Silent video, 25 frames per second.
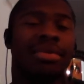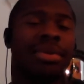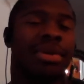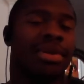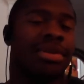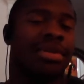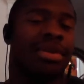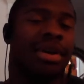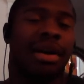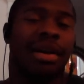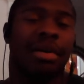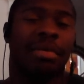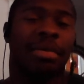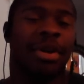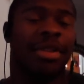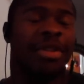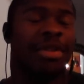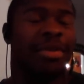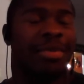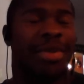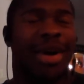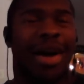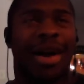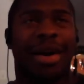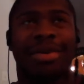want to talk about
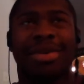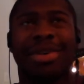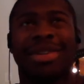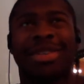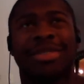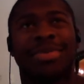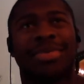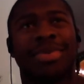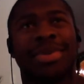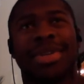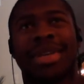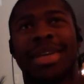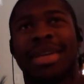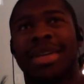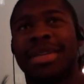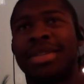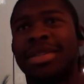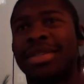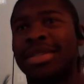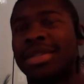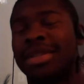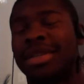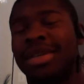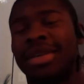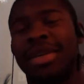the bounties
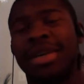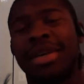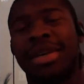because